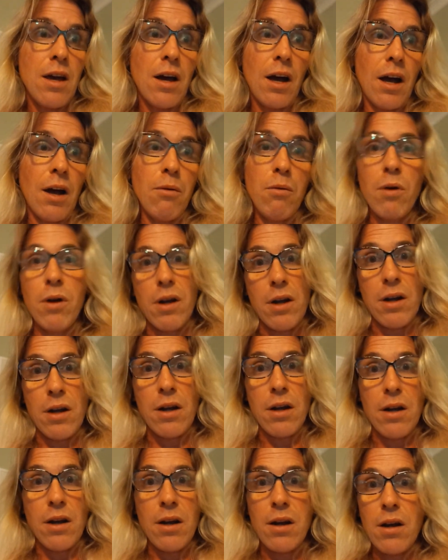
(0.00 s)
I
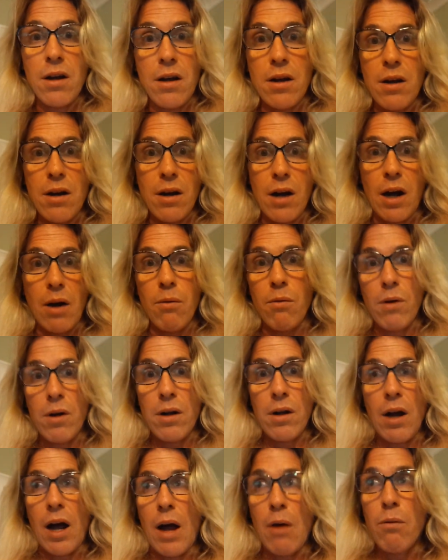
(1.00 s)
wouldn't, I
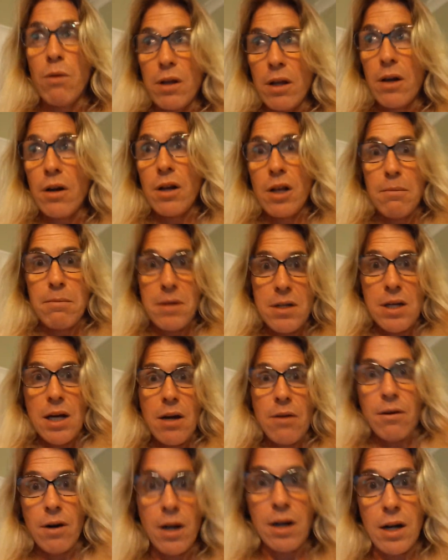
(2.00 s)
would literally be
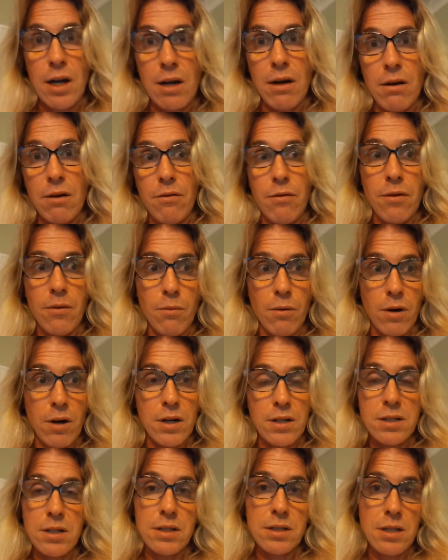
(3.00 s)
dead right now if it weren't
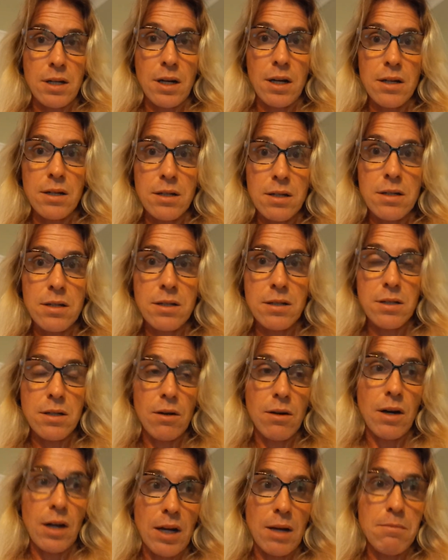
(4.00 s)
a success.
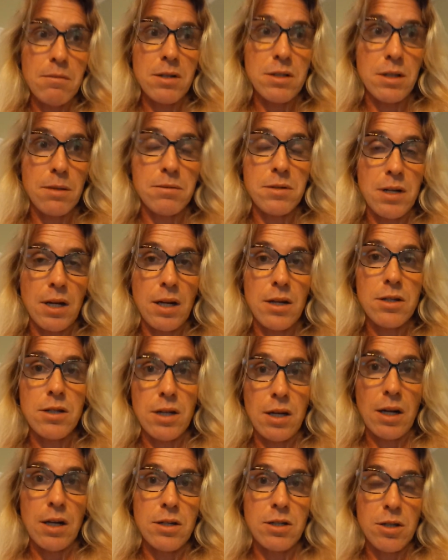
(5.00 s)
So I am a
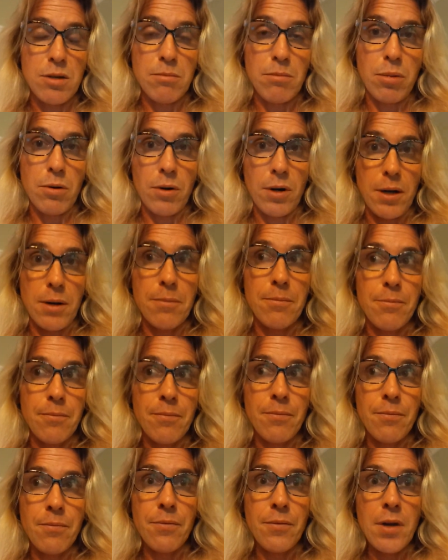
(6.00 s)
substantiation point.
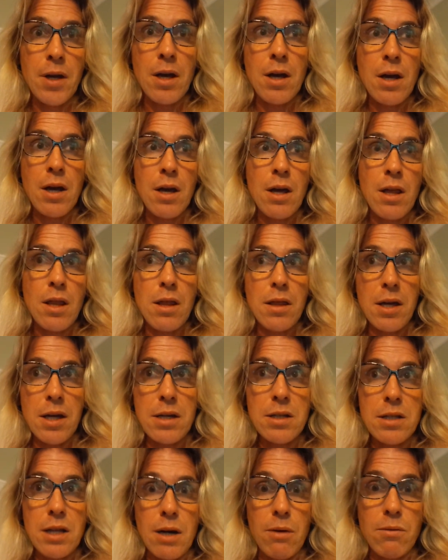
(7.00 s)

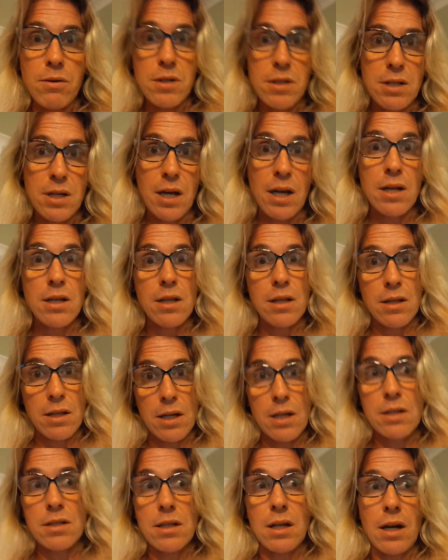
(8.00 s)
Things that were said and
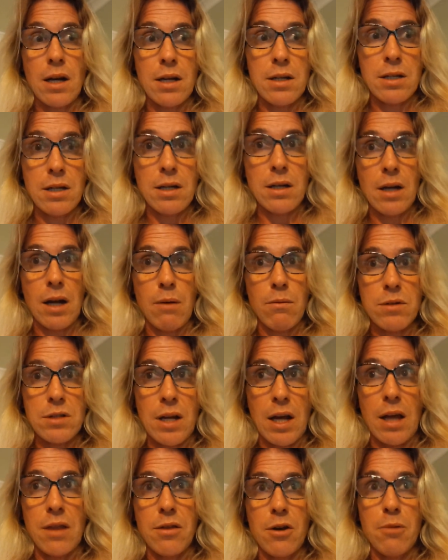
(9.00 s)
things that I did, I was
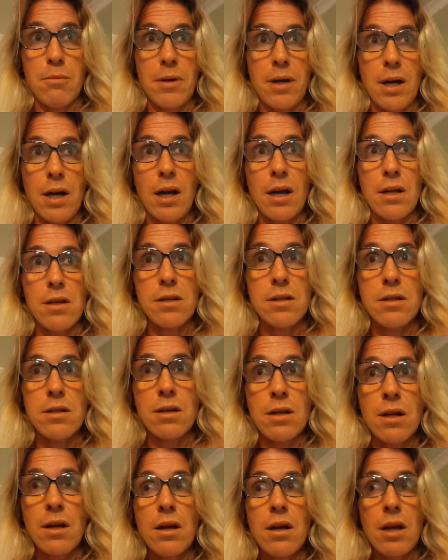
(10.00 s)
at their behest,
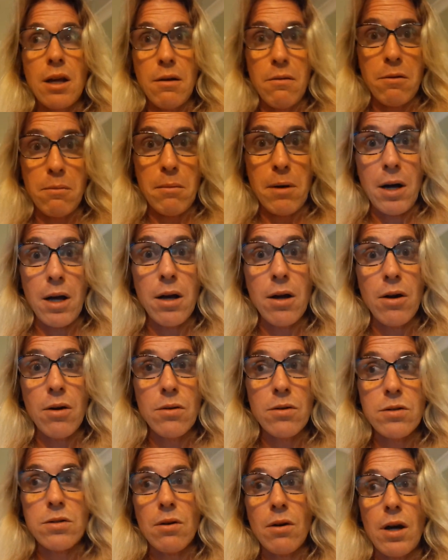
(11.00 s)
even my
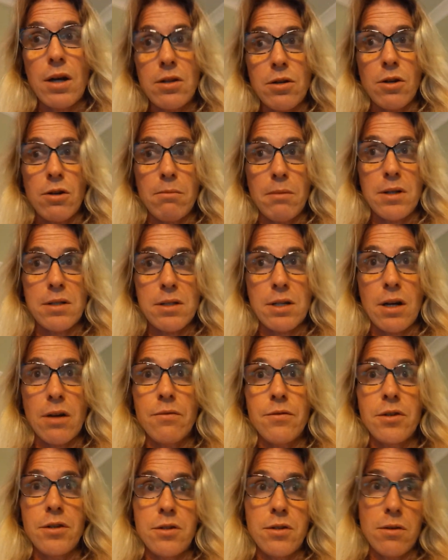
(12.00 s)
own. So I told
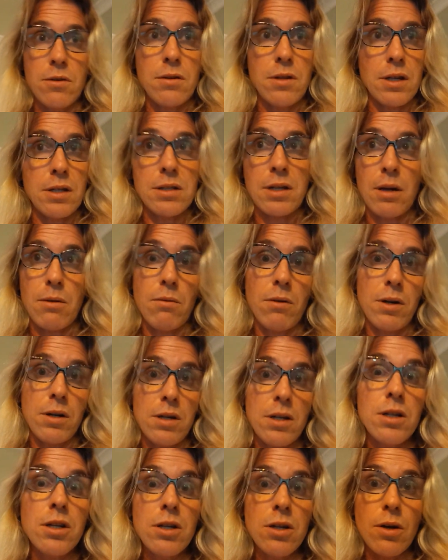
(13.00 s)
myself to do things I
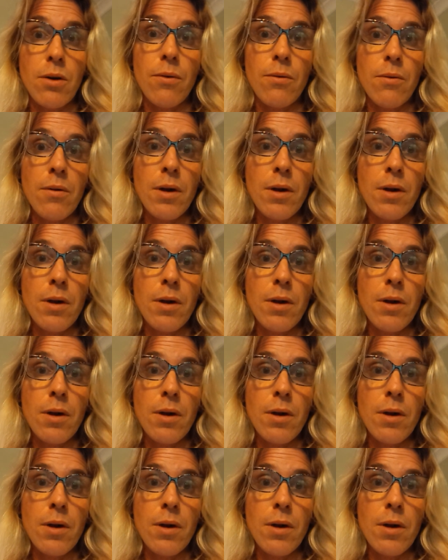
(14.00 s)
wouldn't do,